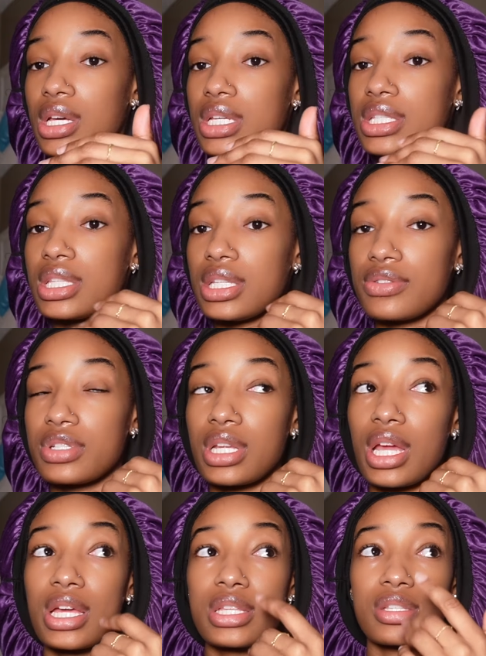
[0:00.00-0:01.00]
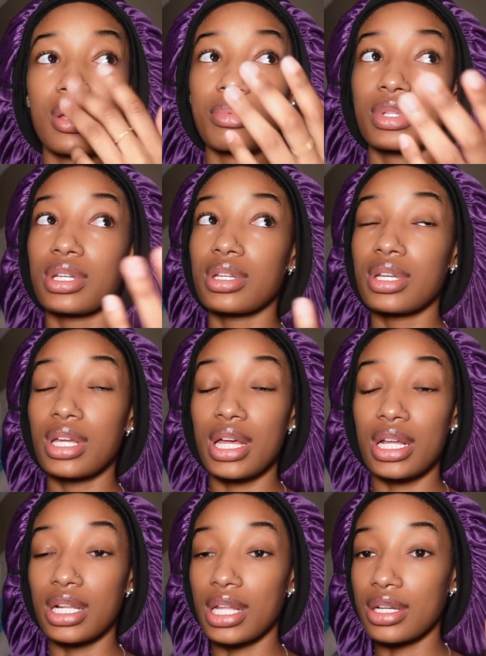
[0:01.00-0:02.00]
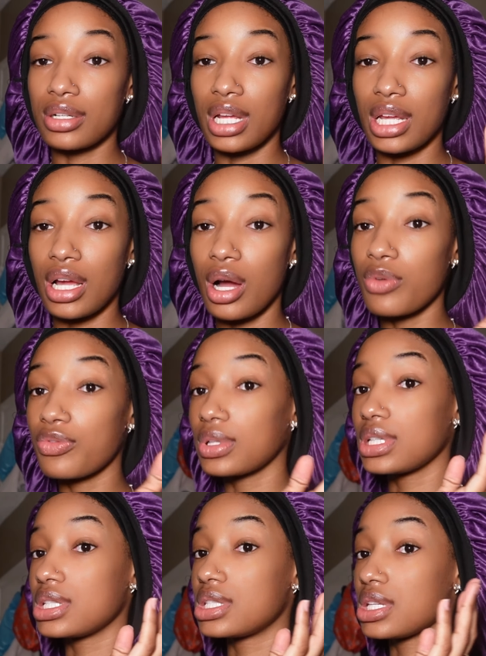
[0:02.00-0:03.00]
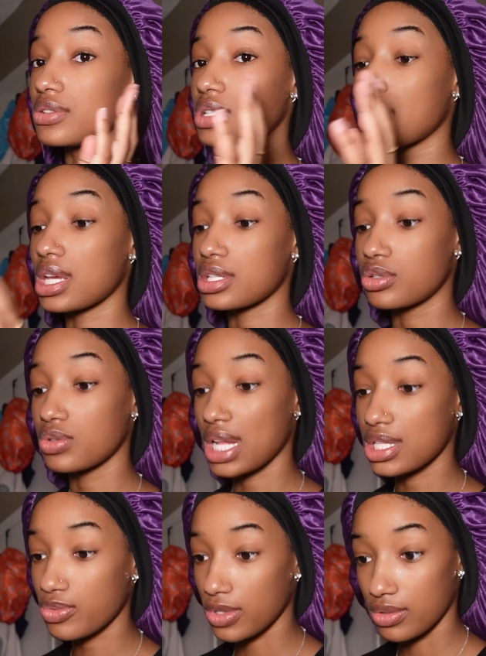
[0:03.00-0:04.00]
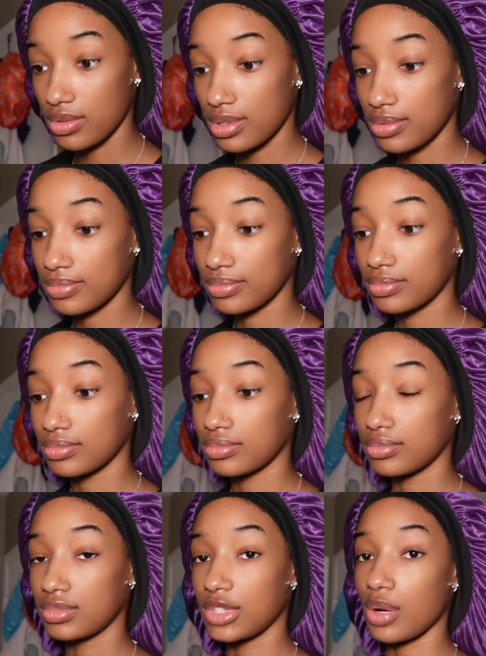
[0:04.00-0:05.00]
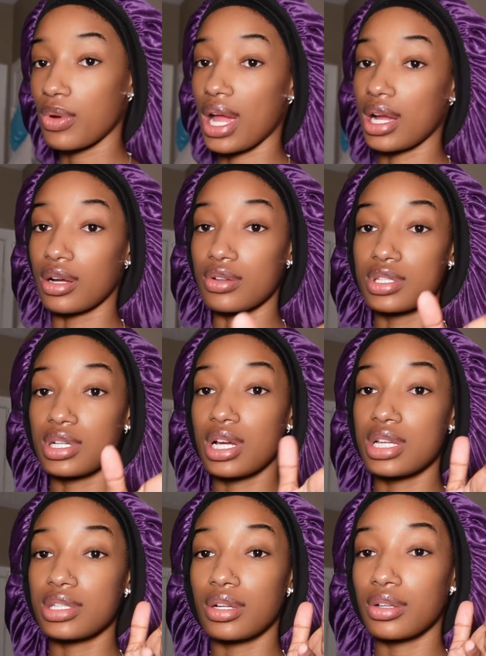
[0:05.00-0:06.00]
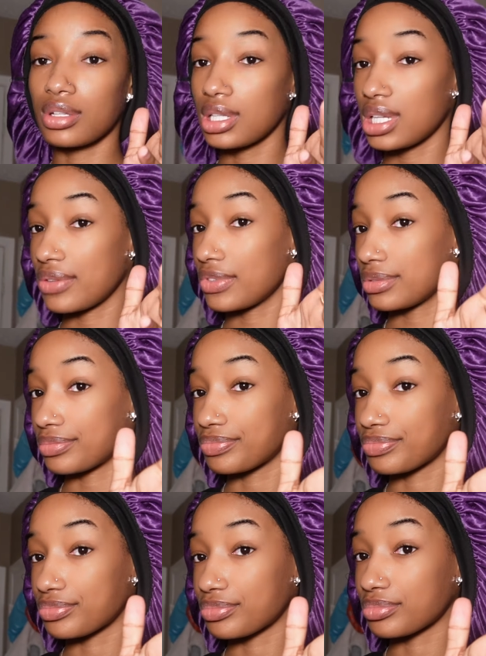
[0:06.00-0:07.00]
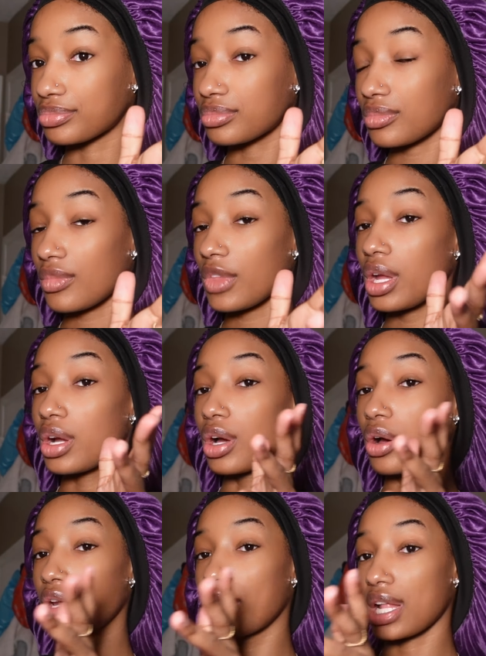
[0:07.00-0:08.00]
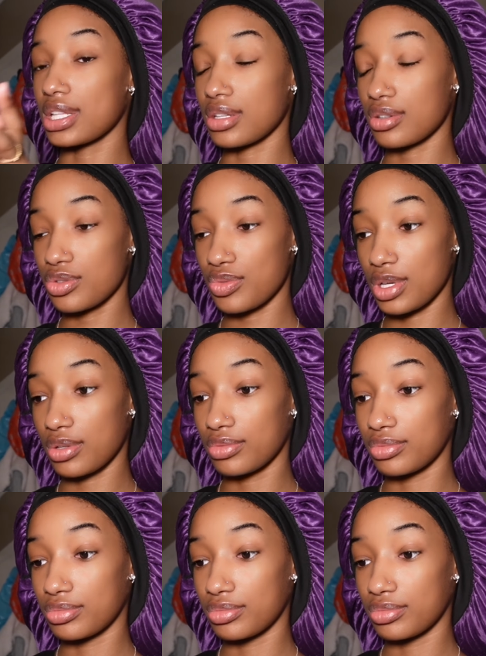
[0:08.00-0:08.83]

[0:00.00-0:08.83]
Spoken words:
see if she has something at a later date. Hopefully, see if she has July 12th. That way, I can go to the concert on the 11th. Go to Dallas on the 12th.